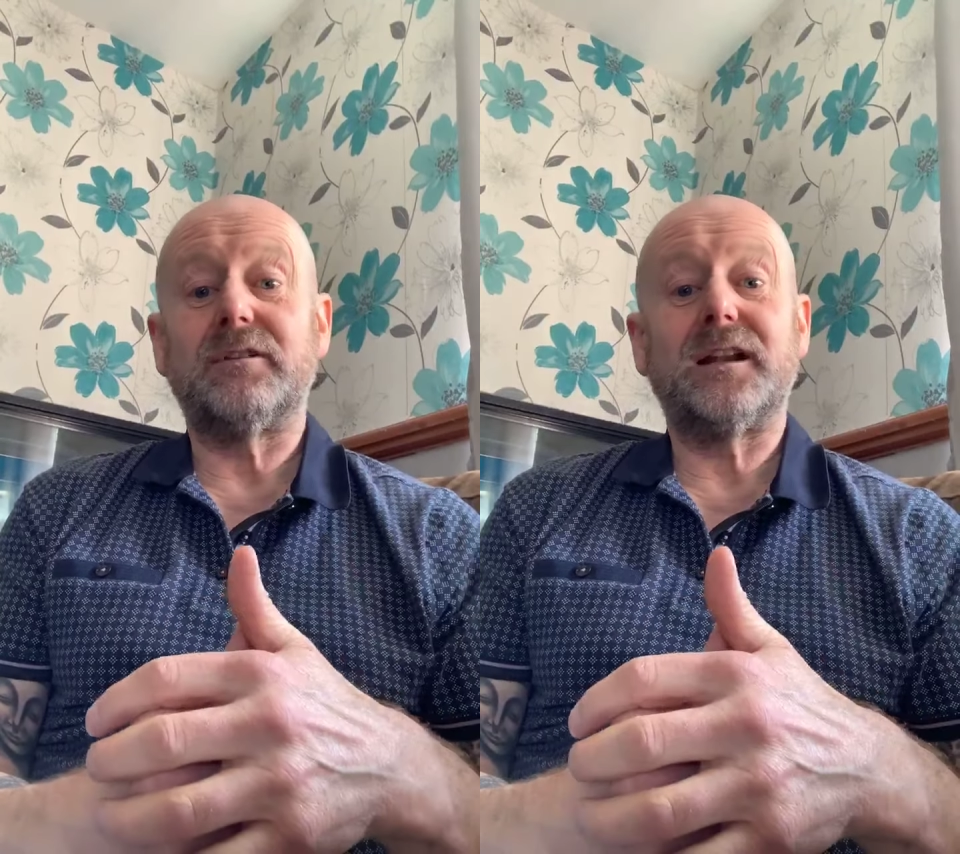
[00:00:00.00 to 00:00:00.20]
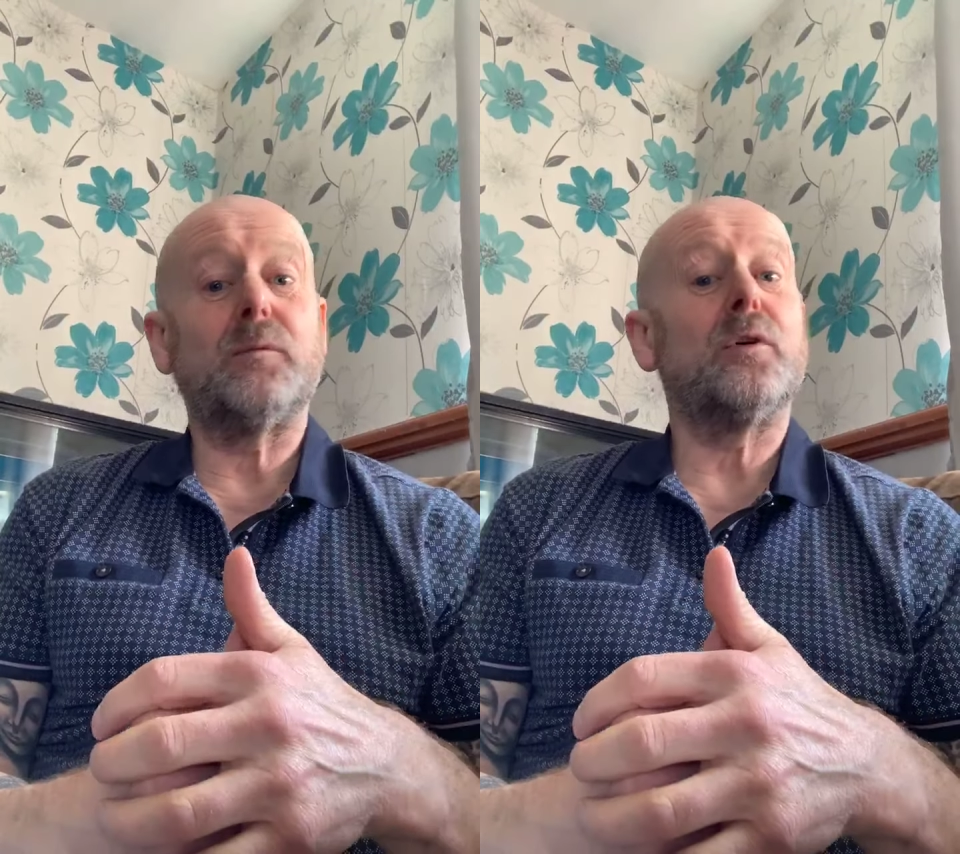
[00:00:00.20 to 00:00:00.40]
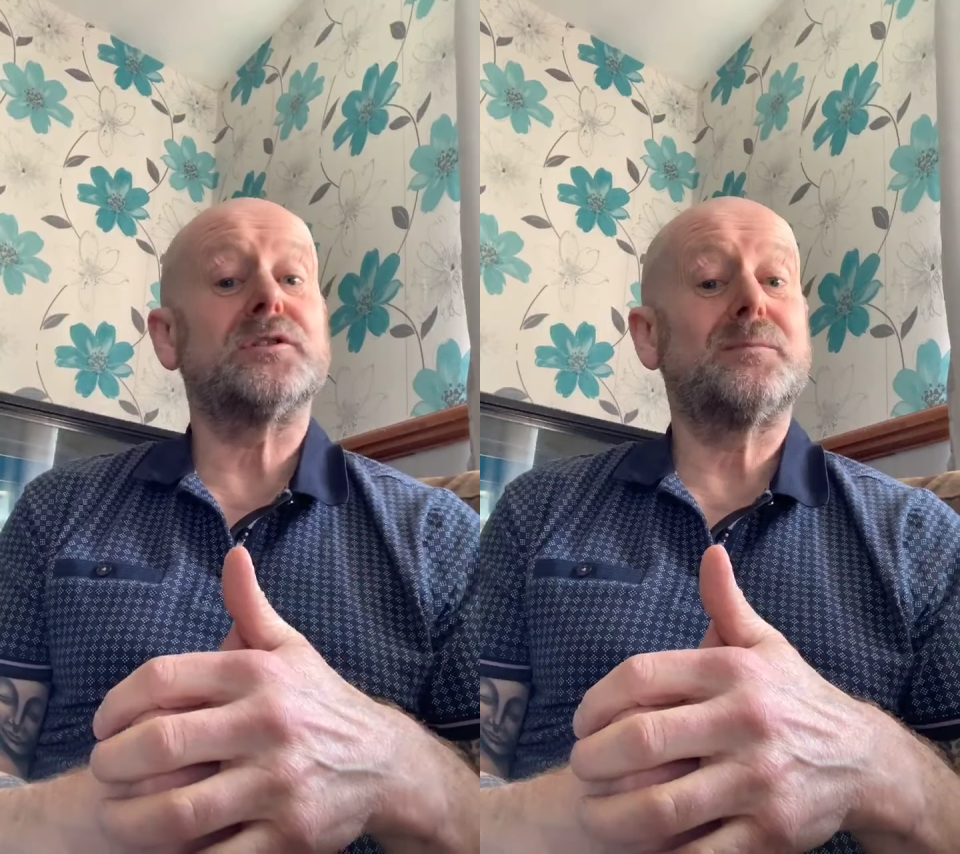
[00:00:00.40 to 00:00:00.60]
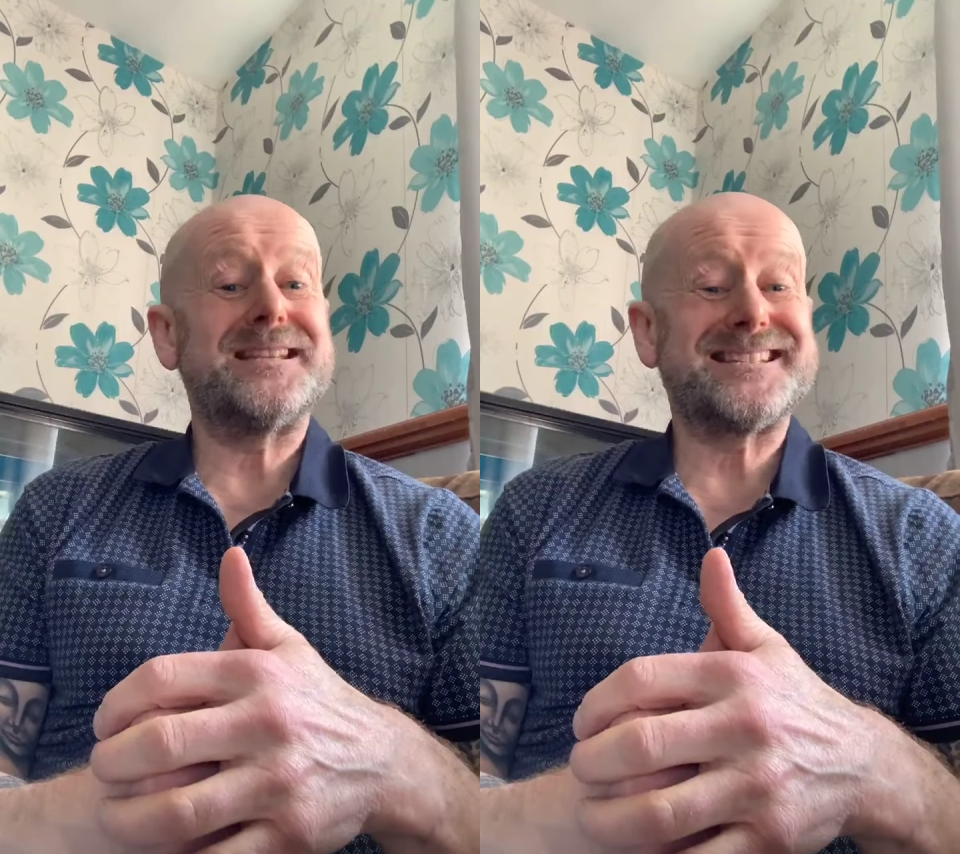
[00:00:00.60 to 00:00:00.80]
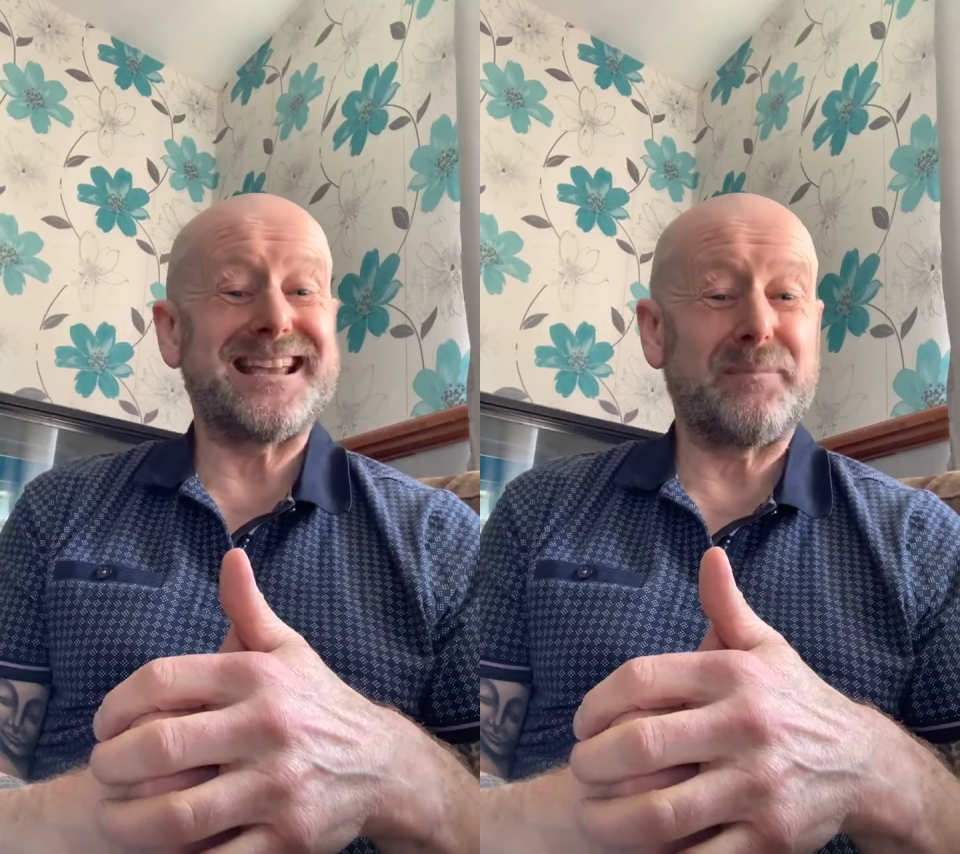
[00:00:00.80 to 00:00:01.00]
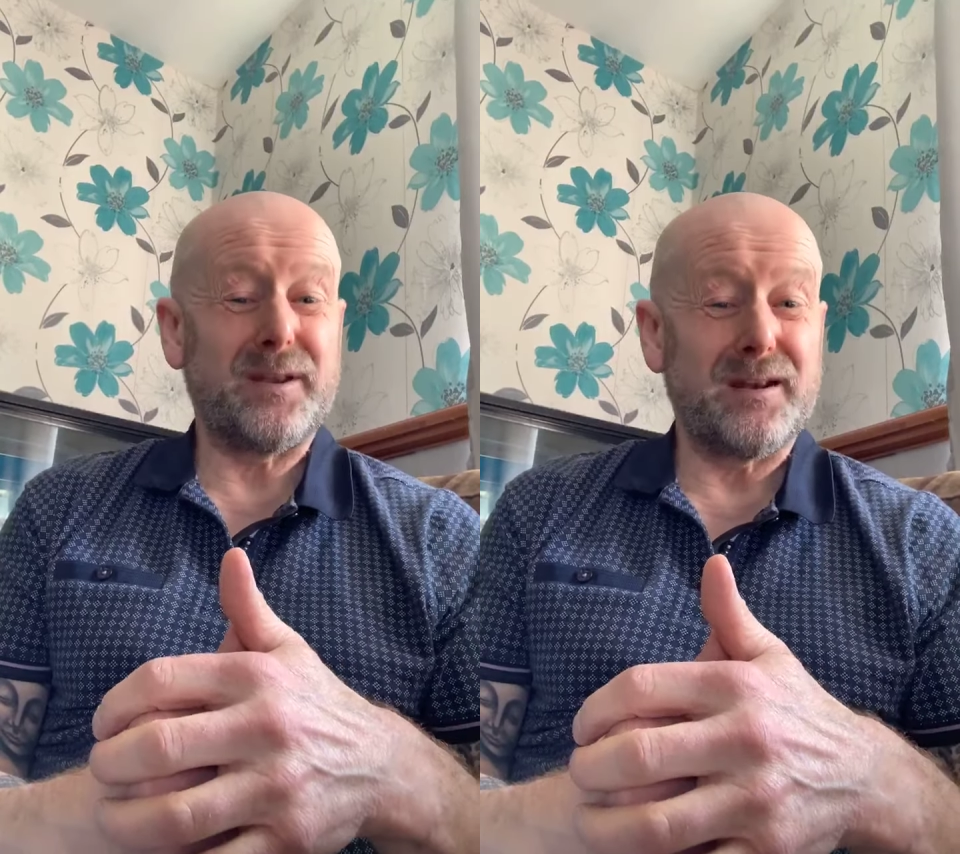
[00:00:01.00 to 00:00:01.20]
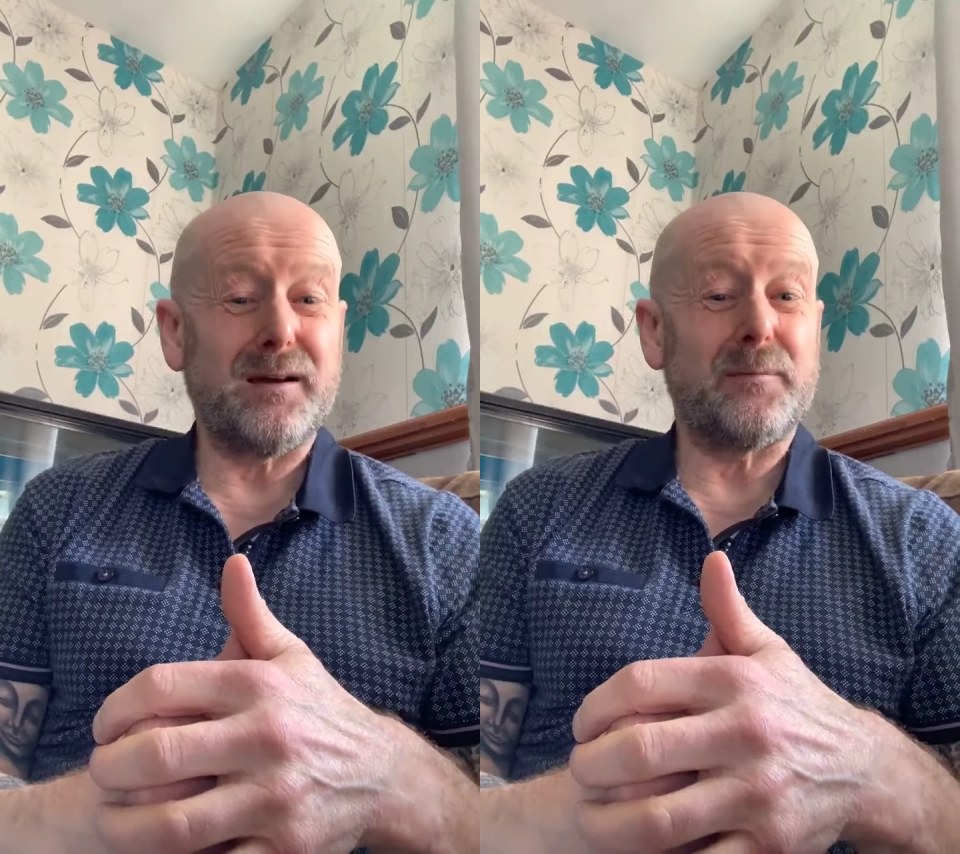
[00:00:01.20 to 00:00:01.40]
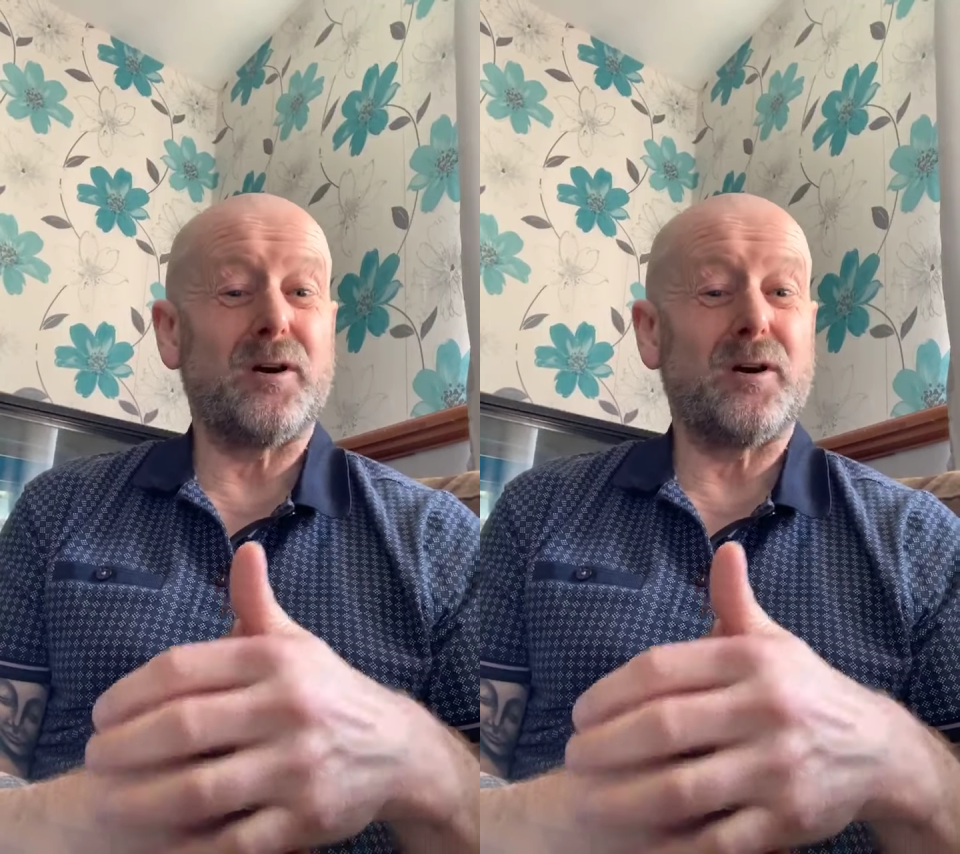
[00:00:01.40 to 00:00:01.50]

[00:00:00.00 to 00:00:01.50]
really want to be stepping up,